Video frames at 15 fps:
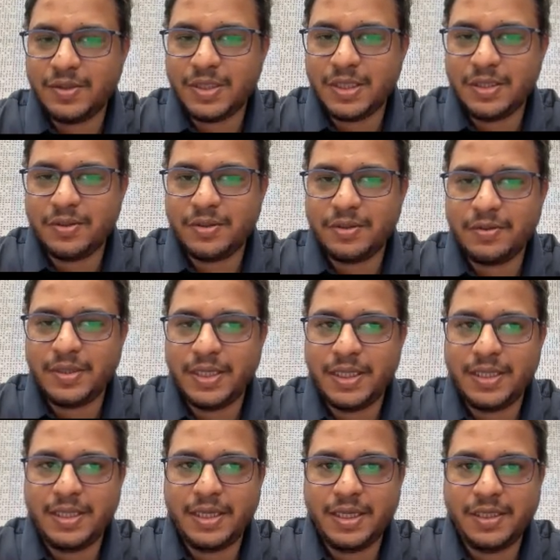you click on
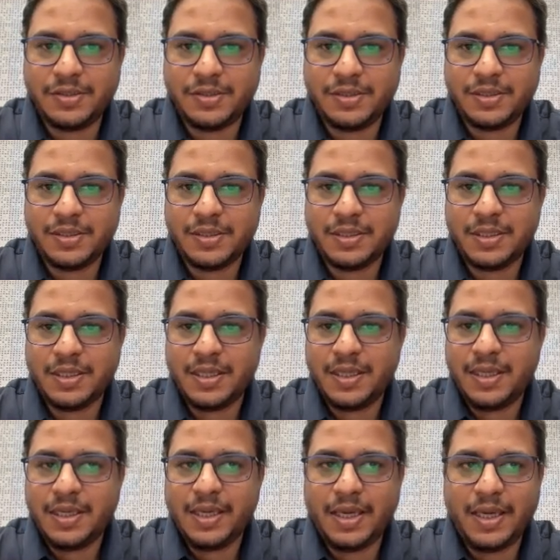Create Agent
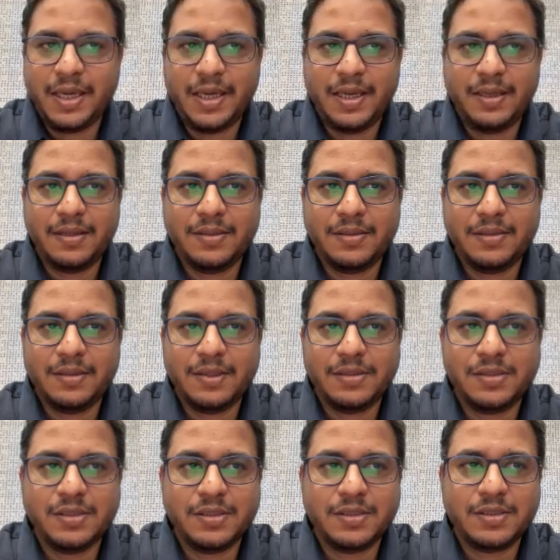and
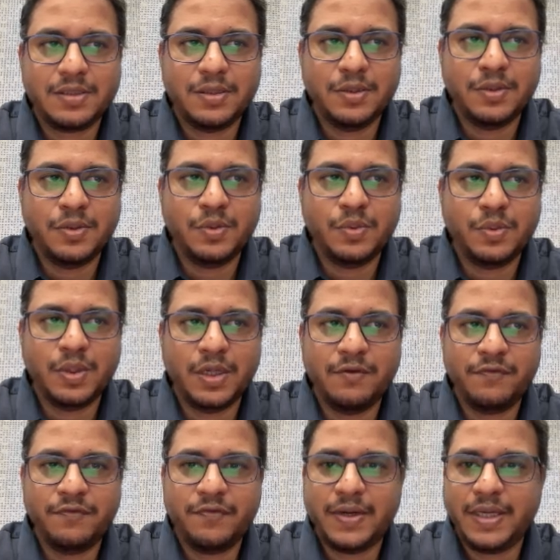just do
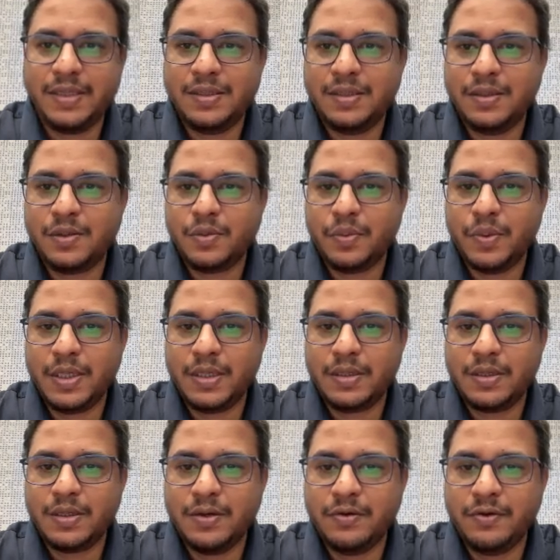a final quick
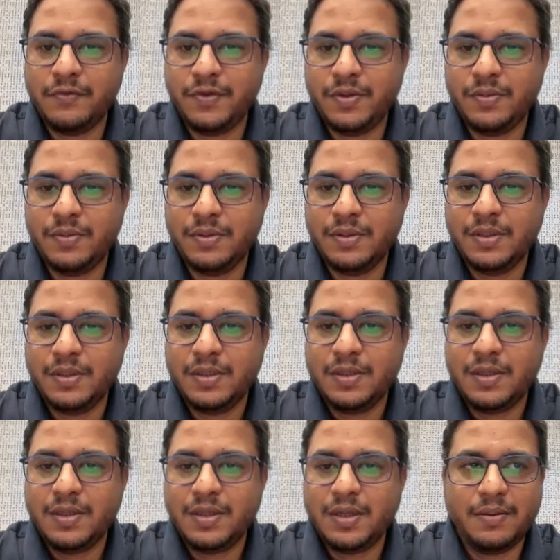review.
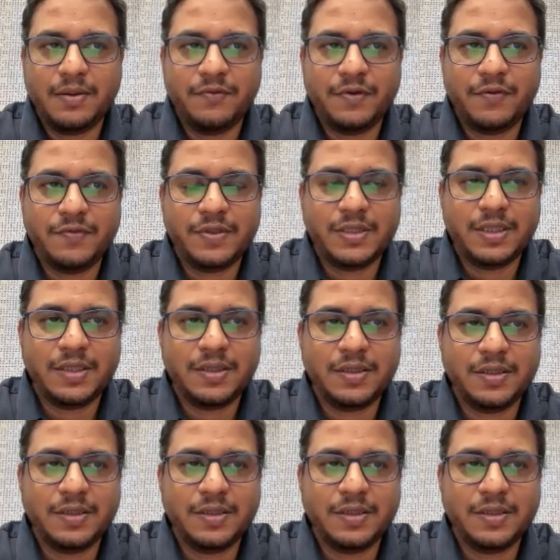If everything